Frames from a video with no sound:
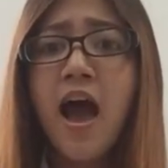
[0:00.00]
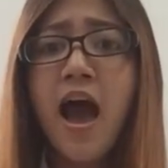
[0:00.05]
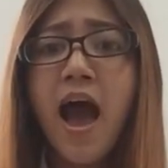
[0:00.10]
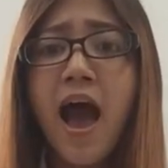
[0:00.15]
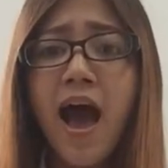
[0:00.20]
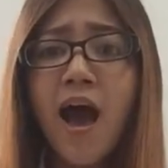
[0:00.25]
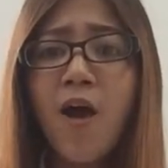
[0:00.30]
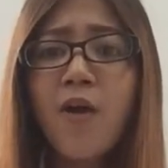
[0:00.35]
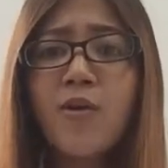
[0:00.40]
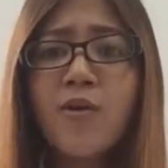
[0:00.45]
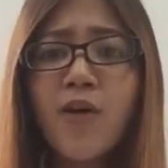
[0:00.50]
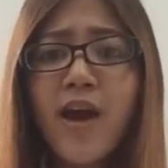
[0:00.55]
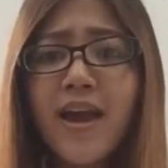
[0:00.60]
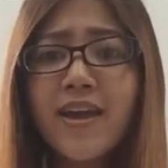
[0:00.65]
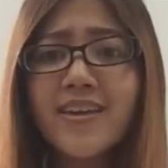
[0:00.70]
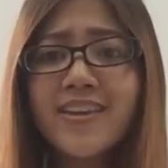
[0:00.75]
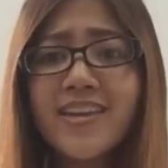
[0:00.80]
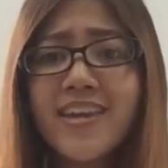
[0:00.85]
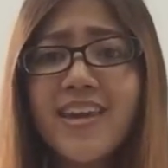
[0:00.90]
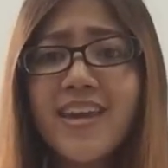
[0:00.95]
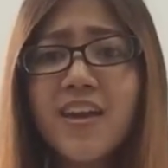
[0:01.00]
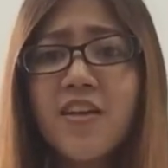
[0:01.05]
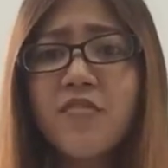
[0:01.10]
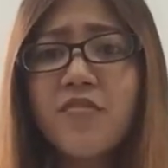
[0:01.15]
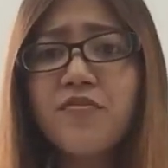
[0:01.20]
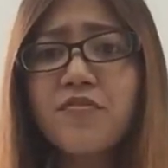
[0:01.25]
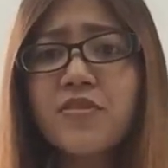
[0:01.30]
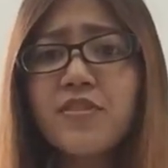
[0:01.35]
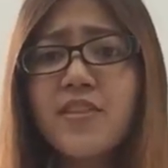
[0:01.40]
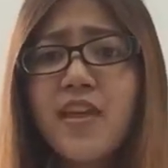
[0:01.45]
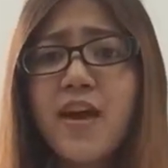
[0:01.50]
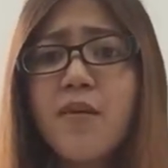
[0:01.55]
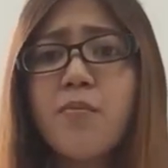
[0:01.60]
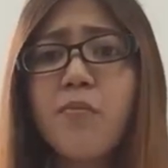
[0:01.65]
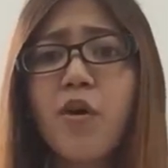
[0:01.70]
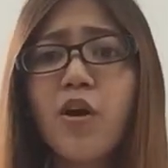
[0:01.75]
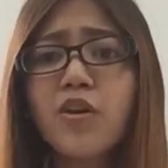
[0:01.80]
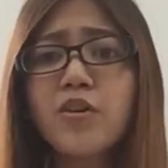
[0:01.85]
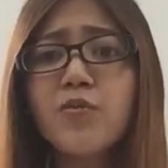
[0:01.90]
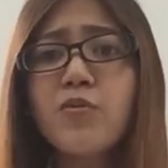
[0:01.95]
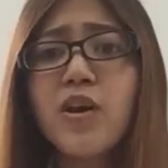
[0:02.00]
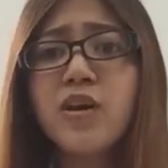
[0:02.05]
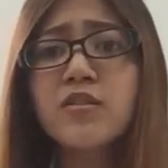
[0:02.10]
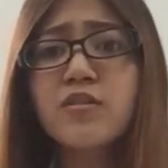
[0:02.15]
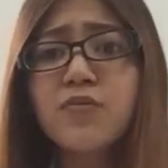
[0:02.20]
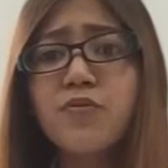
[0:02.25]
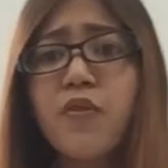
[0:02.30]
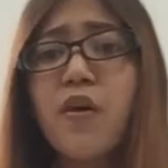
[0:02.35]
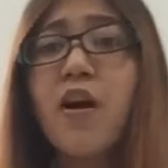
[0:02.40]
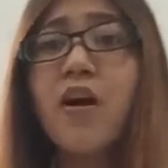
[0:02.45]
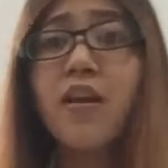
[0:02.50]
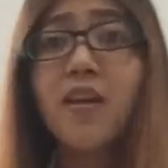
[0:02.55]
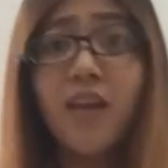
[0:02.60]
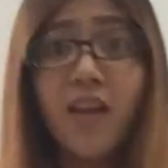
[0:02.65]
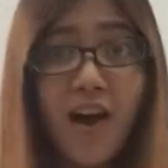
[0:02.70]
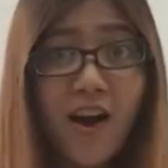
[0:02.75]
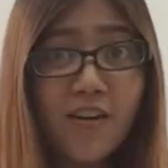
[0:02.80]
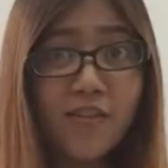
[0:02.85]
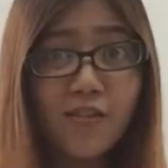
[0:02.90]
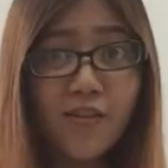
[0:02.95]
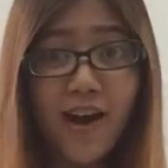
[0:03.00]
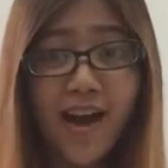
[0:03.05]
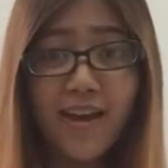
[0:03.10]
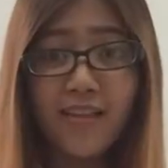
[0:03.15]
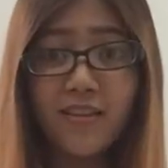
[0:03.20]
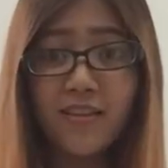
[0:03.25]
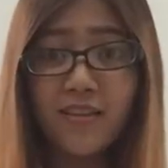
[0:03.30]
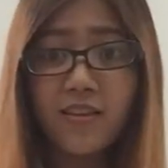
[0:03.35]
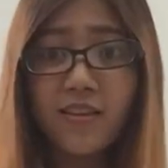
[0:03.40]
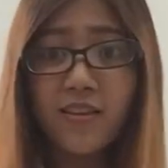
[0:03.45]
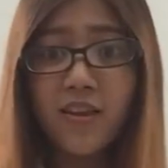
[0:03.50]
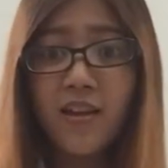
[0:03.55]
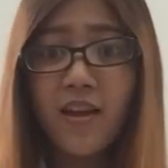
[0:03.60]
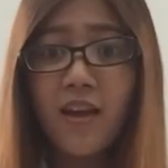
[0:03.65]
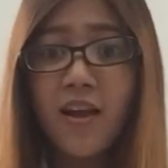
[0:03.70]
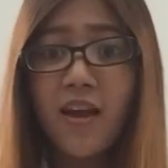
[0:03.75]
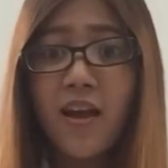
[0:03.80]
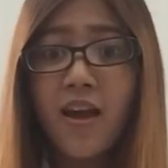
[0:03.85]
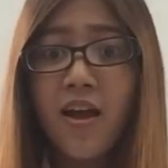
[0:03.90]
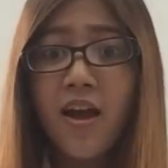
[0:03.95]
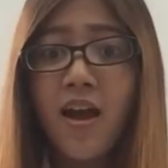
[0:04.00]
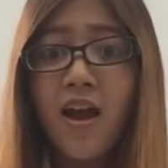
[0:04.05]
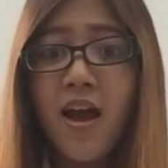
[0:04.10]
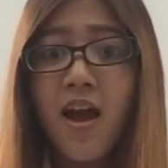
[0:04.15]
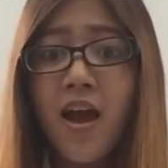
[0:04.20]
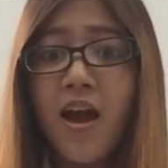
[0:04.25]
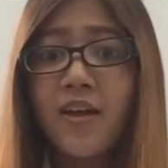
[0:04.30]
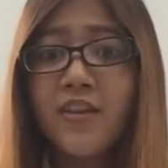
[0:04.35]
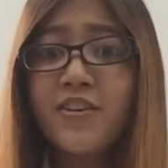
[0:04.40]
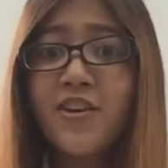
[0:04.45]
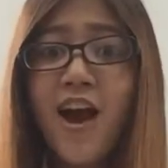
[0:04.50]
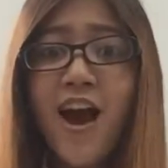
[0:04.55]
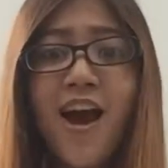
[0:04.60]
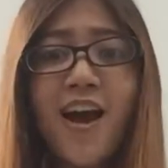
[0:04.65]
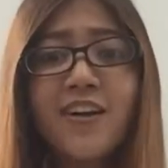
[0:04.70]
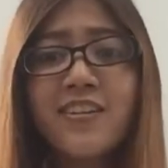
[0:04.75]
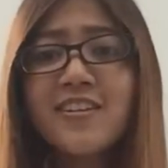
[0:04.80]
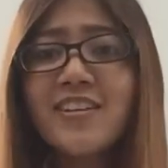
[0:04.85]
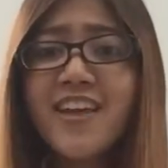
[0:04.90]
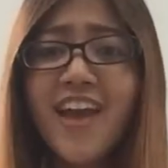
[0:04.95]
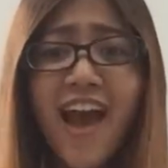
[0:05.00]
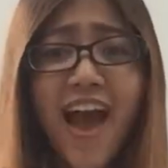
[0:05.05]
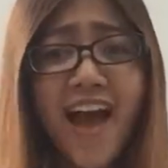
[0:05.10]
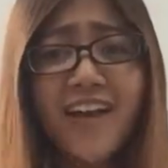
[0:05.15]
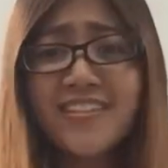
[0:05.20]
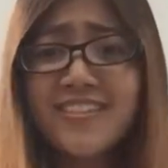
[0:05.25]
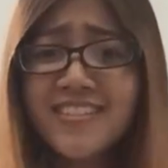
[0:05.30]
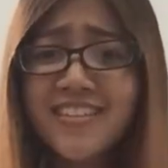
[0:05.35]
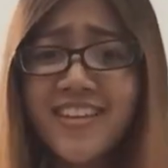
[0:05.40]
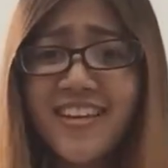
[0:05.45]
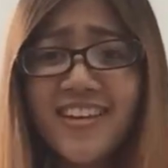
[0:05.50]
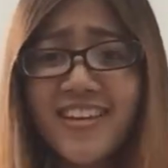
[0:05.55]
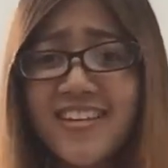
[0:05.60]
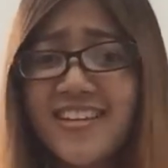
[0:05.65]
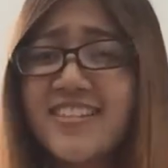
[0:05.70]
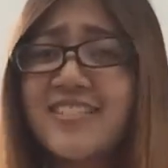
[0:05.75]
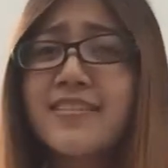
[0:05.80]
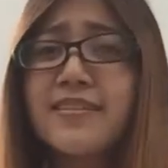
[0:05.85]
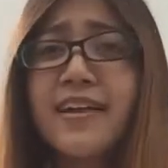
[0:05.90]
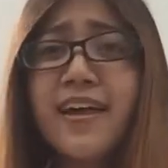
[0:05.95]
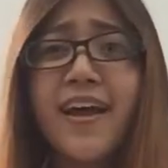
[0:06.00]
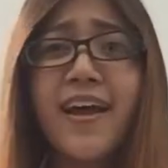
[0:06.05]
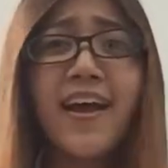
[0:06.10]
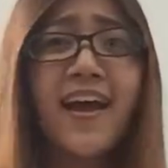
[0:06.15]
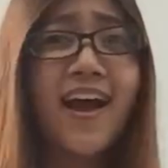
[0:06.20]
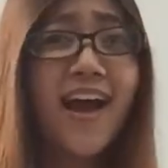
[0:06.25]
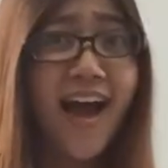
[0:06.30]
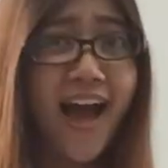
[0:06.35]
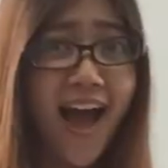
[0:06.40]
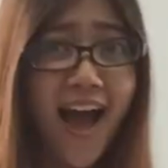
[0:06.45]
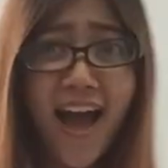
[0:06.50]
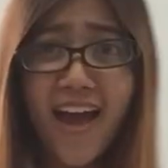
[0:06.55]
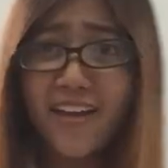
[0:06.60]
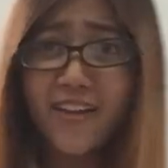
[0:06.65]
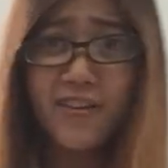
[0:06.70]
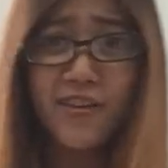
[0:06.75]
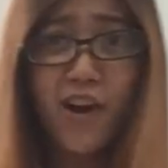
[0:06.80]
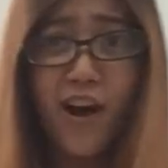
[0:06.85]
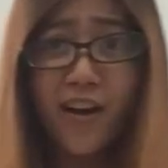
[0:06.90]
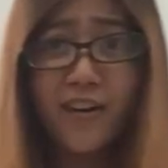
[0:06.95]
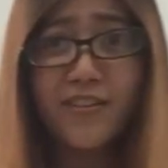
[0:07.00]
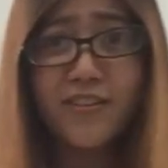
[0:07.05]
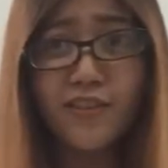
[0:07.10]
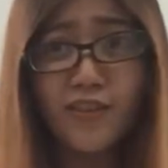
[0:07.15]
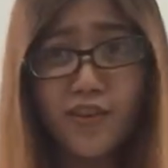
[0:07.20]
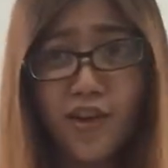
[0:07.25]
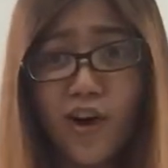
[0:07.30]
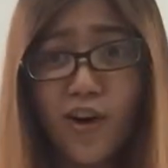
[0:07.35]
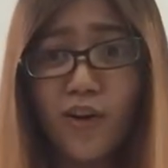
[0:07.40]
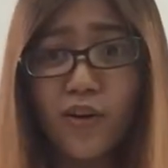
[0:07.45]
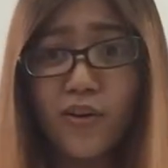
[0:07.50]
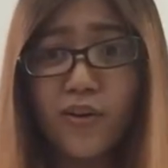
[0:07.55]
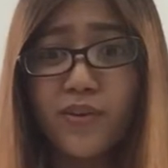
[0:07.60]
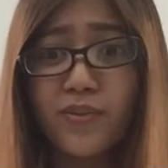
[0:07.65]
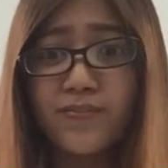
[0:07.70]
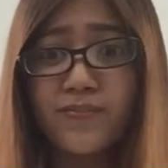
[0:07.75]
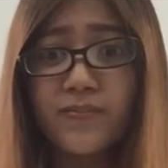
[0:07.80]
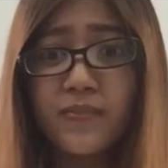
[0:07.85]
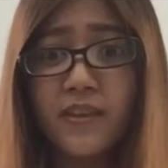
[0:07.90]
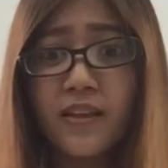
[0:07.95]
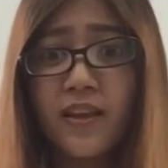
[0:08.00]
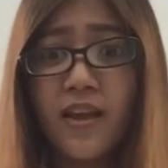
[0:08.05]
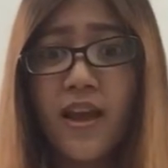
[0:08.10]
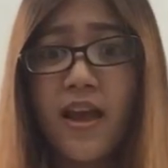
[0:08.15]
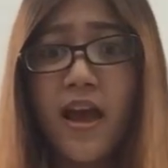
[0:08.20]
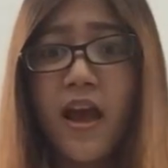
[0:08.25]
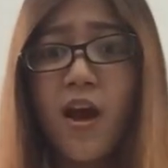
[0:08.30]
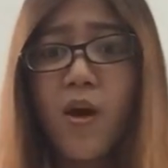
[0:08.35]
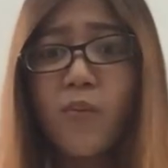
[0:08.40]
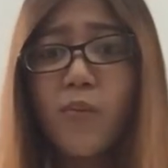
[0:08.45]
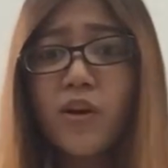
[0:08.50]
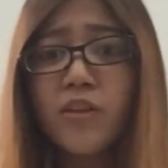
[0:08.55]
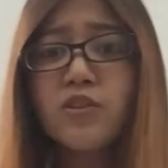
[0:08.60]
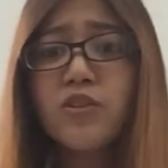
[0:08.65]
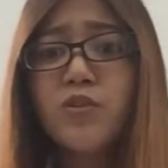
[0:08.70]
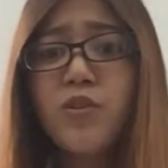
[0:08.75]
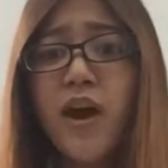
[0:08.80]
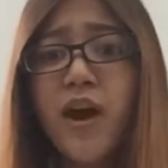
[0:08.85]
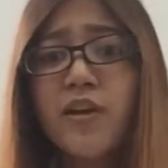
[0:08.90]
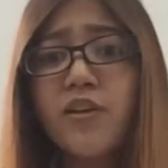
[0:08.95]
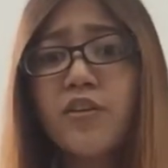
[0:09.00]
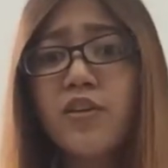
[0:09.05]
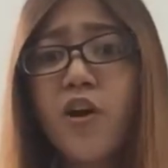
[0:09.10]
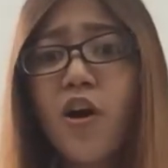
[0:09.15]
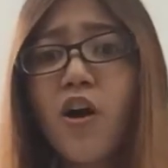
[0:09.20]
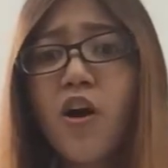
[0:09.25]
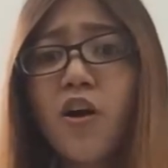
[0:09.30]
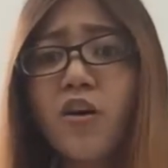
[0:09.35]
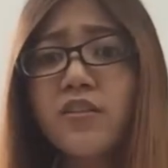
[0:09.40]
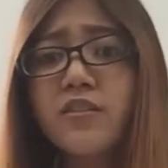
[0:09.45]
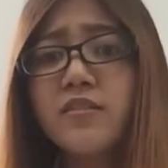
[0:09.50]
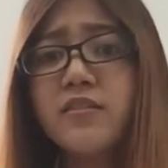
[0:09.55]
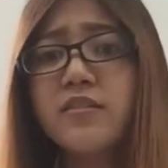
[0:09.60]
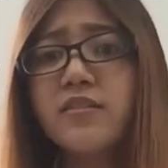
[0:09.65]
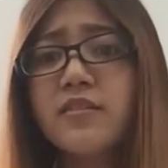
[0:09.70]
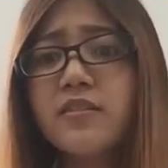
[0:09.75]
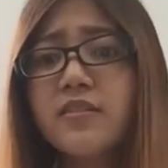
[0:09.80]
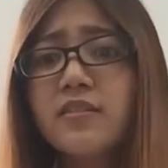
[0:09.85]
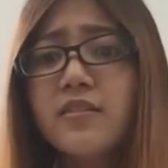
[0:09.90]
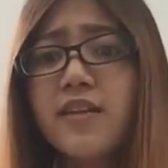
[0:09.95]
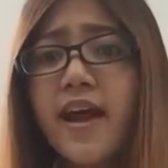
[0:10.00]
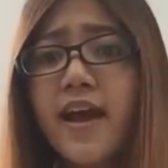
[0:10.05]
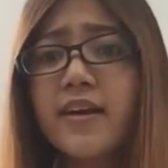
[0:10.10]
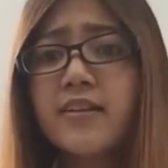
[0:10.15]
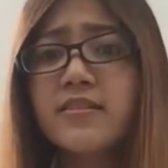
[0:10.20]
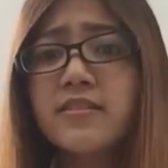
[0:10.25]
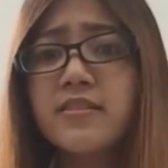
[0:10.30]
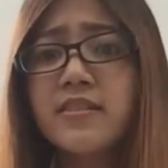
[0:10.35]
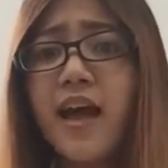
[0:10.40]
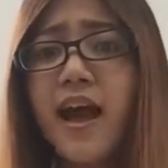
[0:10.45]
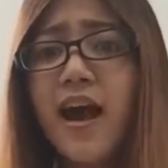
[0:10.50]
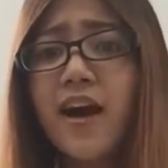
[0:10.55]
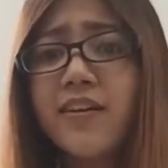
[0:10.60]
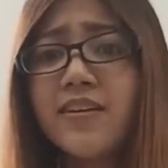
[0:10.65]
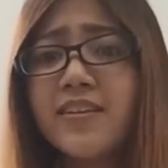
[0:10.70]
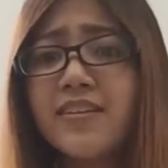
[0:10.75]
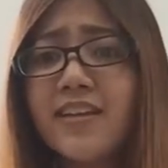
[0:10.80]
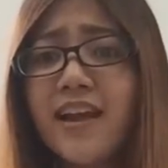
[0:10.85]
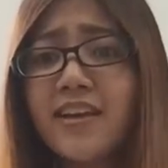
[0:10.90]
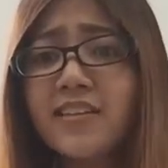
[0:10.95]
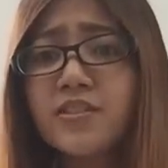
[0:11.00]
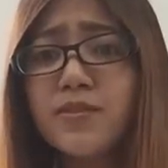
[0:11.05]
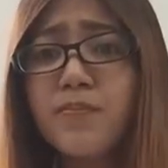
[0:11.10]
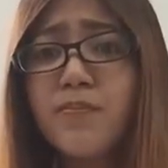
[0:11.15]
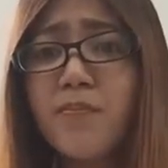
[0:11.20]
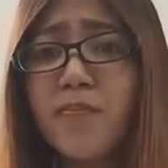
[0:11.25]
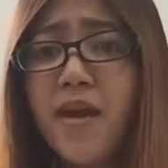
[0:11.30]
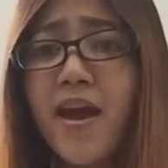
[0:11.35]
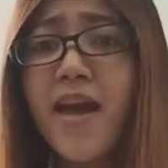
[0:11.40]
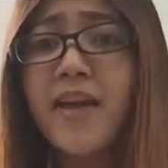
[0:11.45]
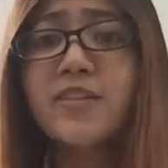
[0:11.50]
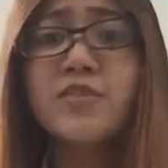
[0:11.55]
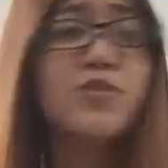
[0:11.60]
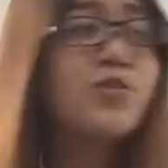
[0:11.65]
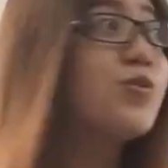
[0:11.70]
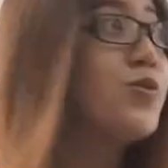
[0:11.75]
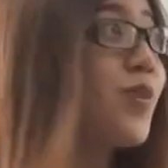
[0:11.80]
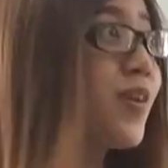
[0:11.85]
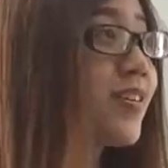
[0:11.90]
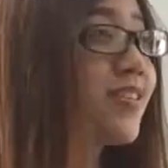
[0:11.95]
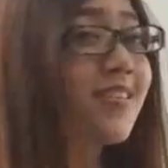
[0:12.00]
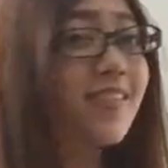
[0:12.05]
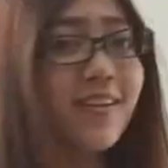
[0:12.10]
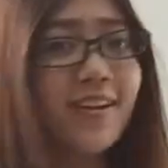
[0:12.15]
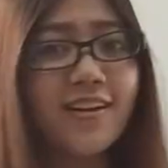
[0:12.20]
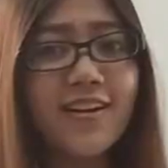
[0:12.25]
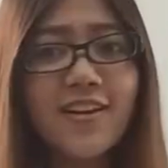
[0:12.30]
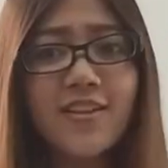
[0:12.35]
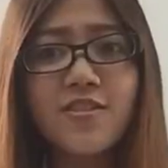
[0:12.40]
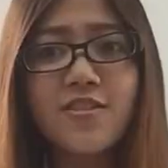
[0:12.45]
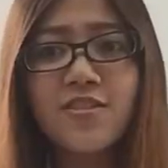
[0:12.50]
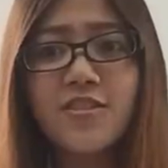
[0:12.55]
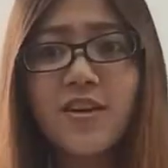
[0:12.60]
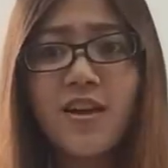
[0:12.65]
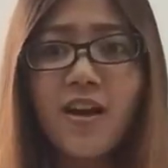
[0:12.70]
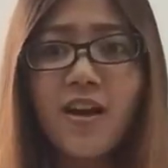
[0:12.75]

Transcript: How do I keep them motivated for long run? The honey answer is, I don't know. What do I know? That talent that makes you great.